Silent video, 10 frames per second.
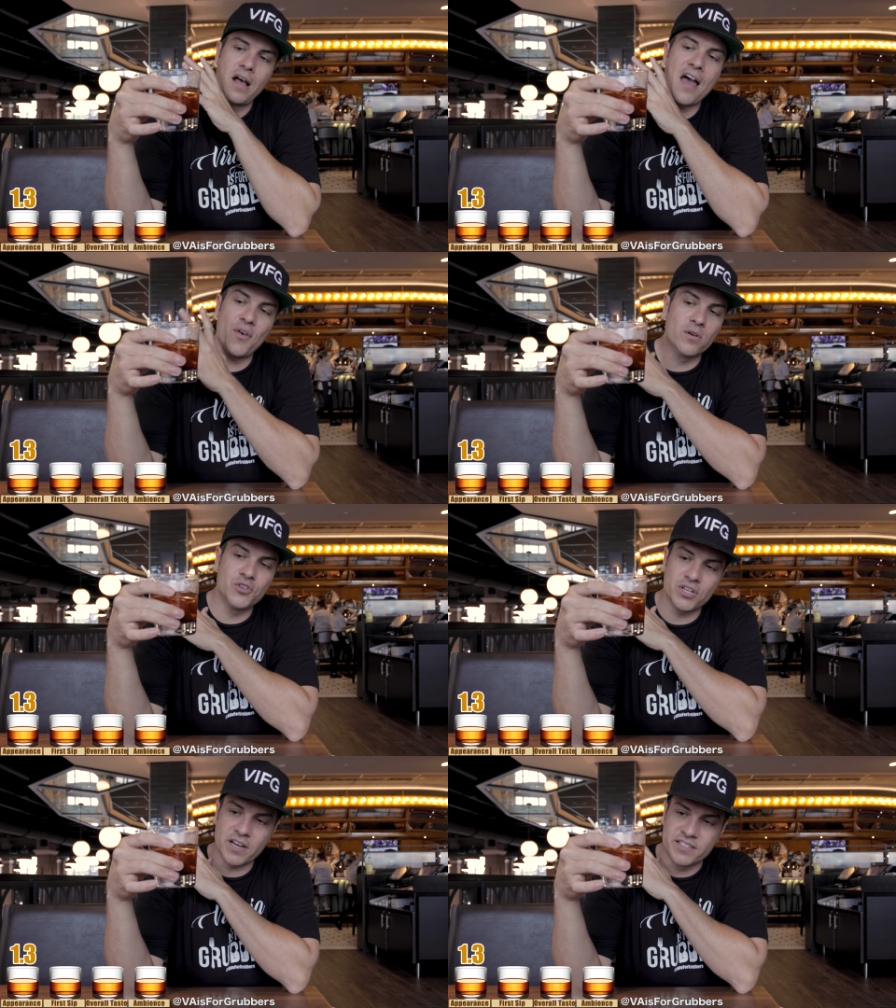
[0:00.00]
I thought it
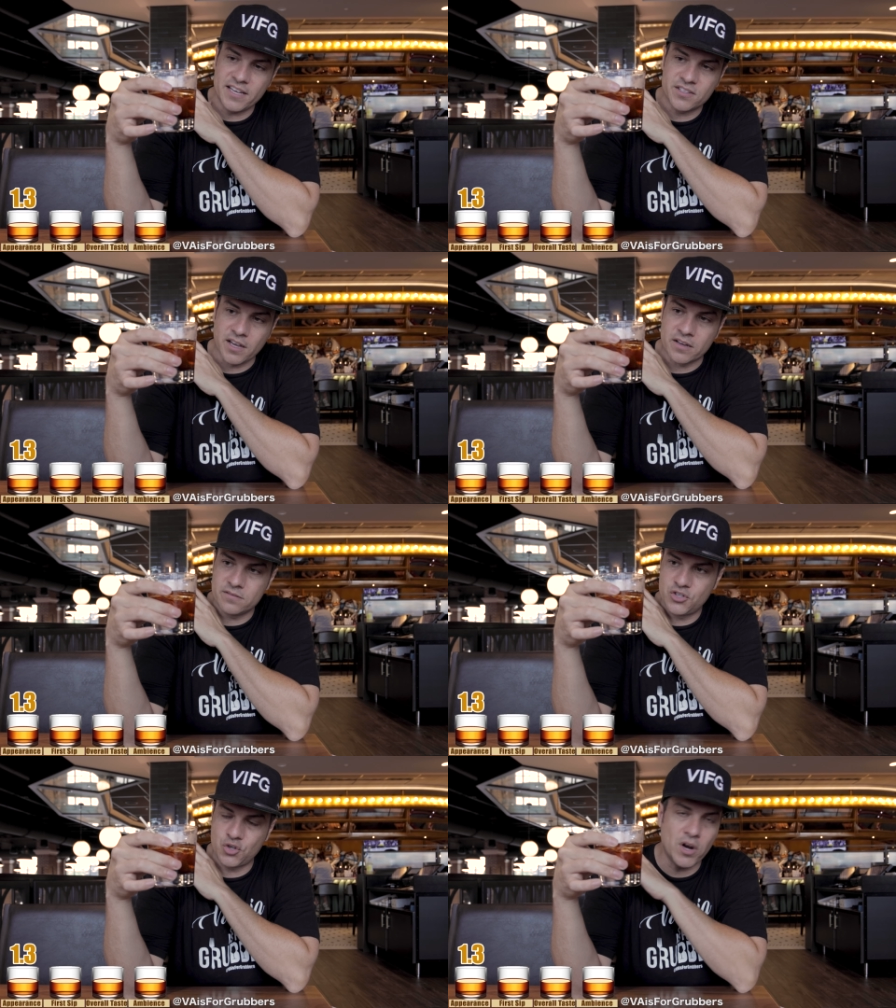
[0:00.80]
was just gonna taste like
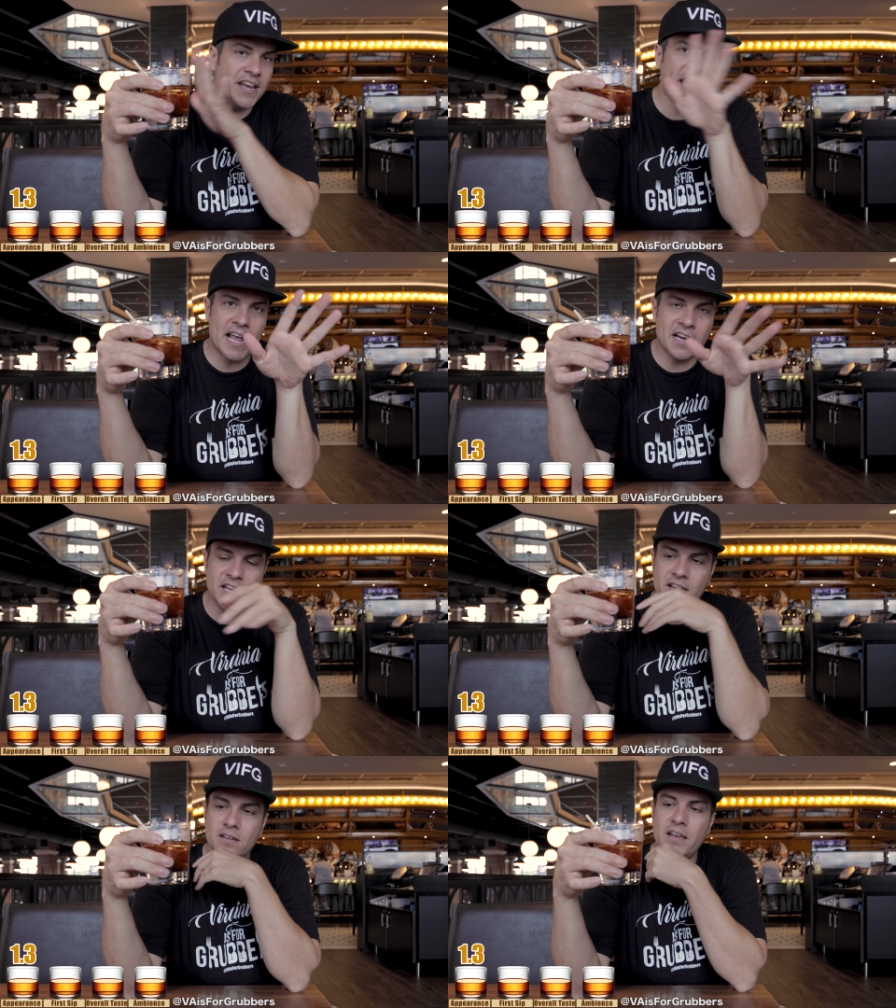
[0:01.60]
straight
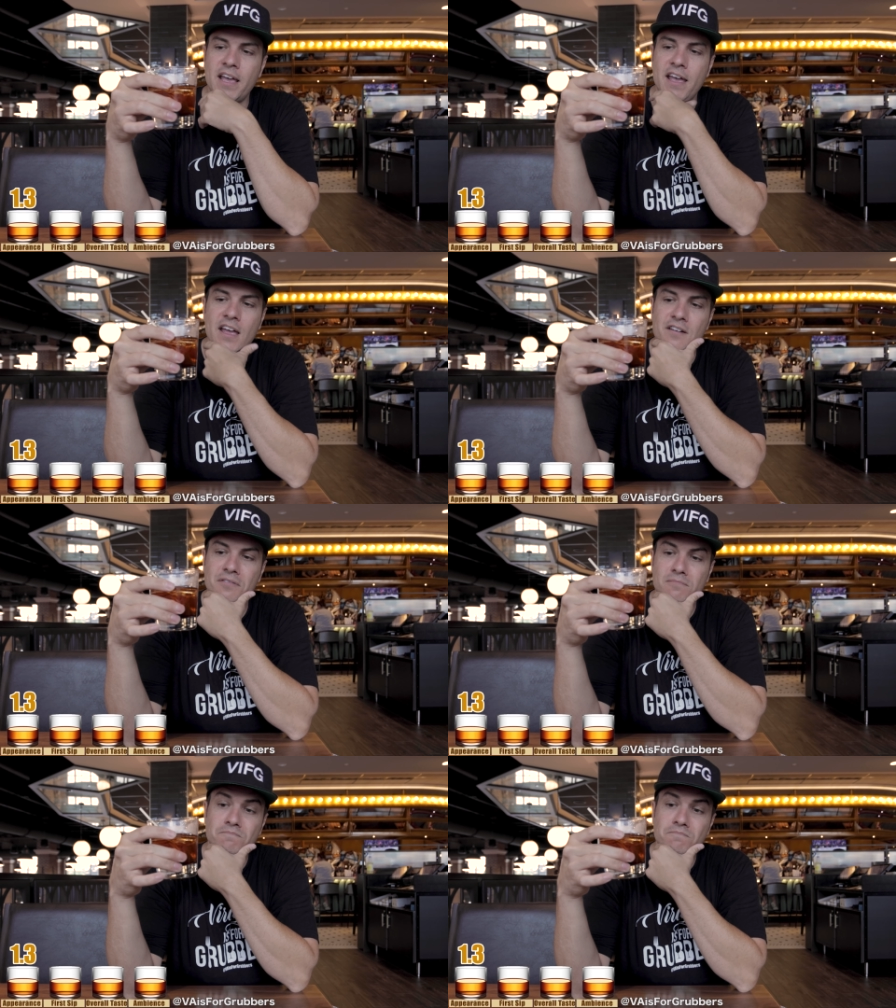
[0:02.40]
candy, and